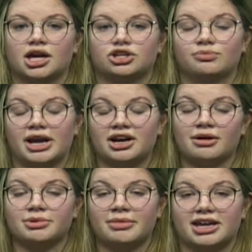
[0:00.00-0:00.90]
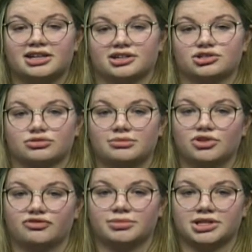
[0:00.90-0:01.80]
You may not be making extreme
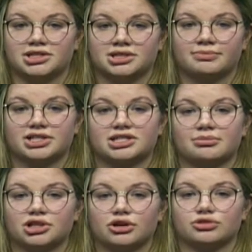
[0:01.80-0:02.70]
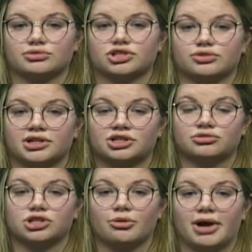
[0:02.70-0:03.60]
movements, but some clothes restrict you
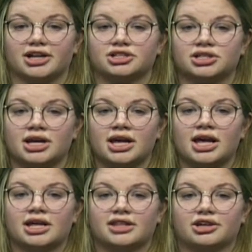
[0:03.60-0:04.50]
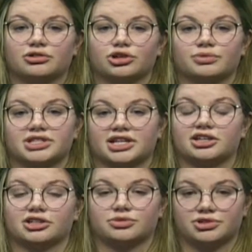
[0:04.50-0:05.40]
so much that you'll look
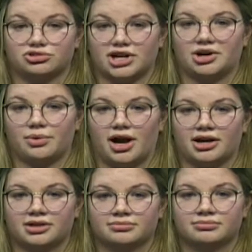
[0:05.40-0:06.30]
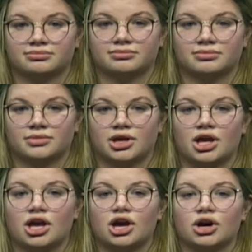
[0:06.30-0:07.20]
ridiculous when you try to walk.
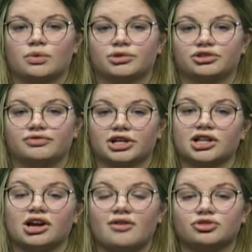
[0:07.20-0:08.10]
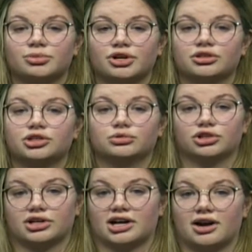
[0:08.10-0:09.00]
When you feel uncomfortable, you
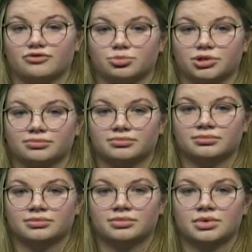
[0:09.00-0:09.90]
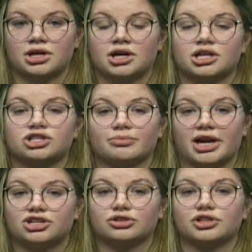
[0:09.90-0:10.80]
look uncomfortable. So
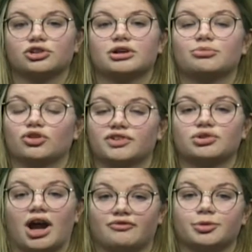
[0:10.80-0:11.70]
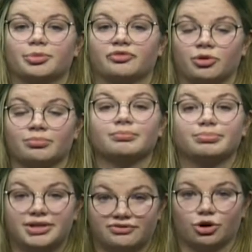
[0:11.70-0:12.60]
make sure that you can move in your outfit
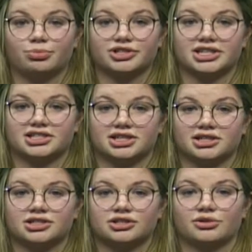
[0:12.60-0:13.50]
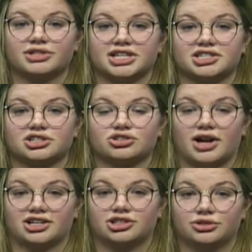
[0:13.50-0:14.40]
before presenting so it doesn't
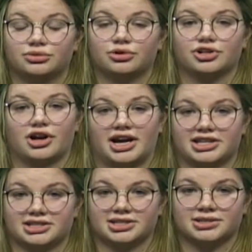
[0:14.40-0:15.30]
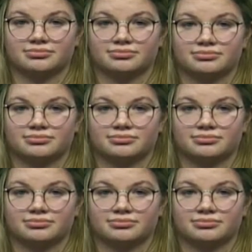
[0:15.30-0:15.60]
distract you or your audience.